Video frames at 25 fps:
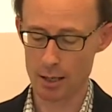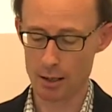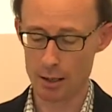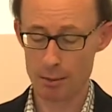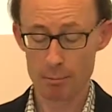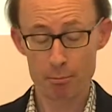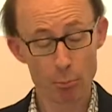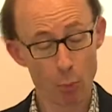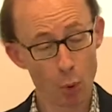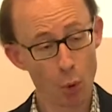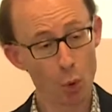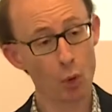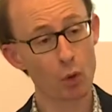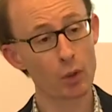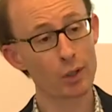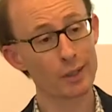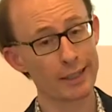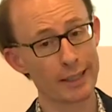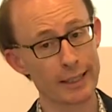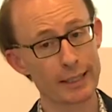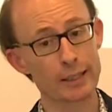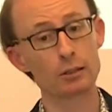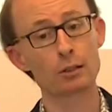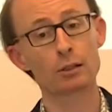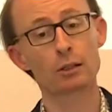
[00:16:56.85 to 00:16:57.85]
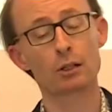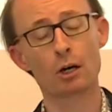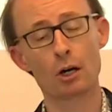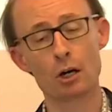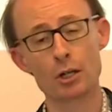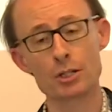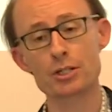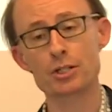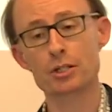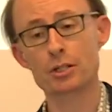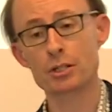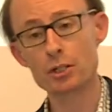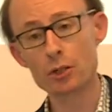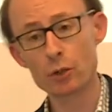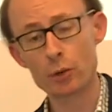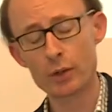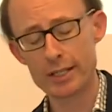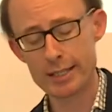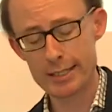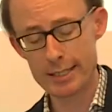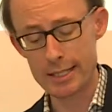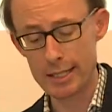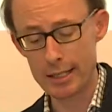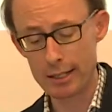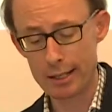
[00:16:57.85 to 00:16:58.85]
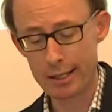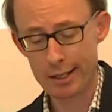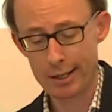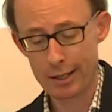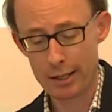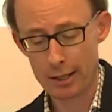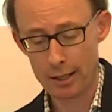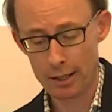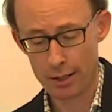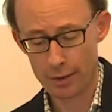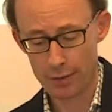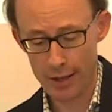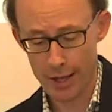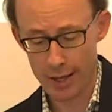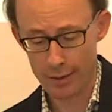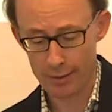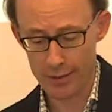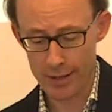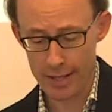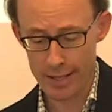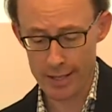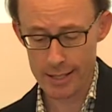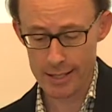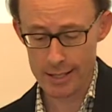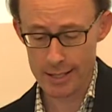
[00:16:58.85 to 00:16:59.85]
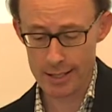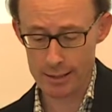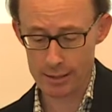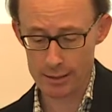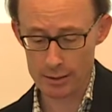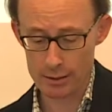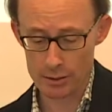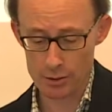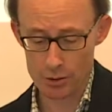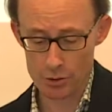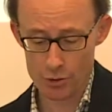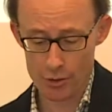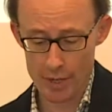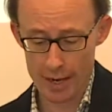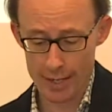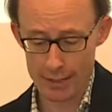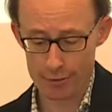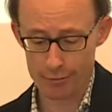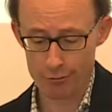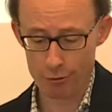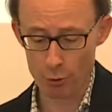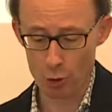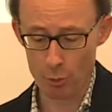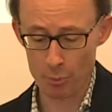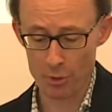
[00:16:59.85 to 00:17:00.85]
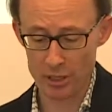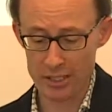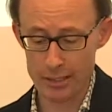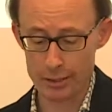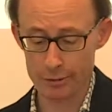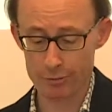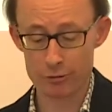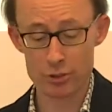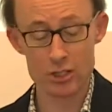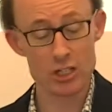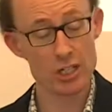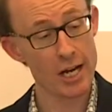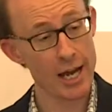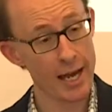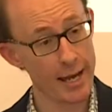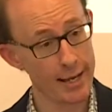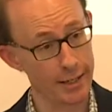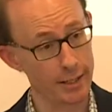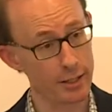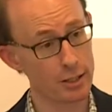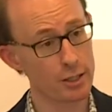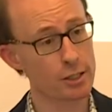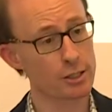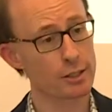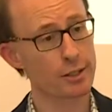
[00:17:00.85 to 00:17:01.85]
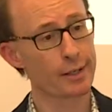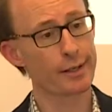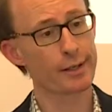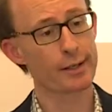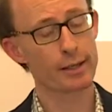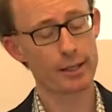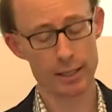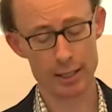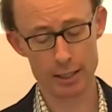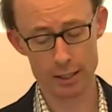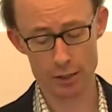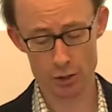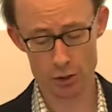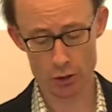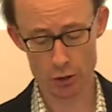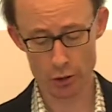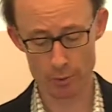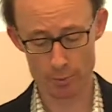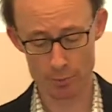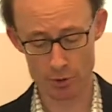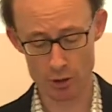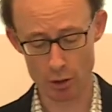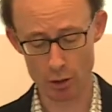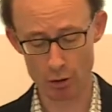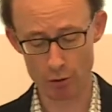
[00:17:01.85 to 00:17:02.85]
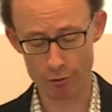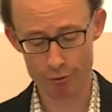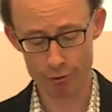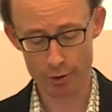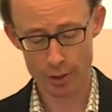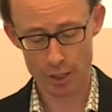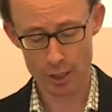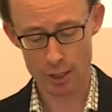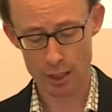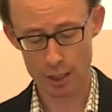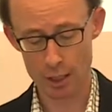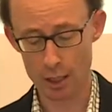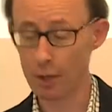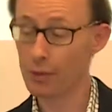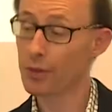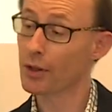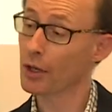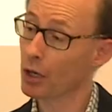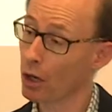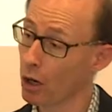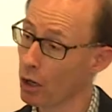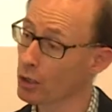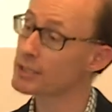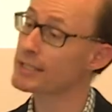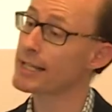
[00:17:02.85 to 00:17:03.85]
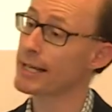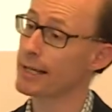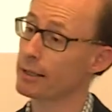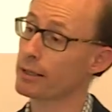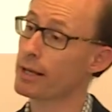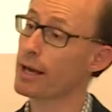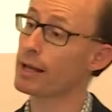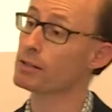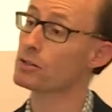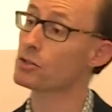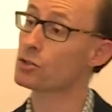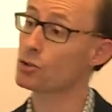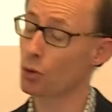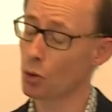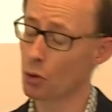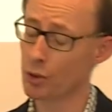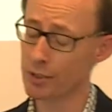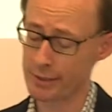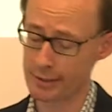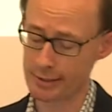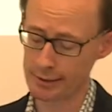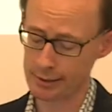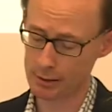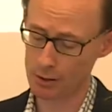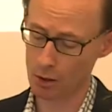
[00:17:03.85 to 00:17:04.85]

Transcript: more legal continuity than there is transformative change in terms of the content and sources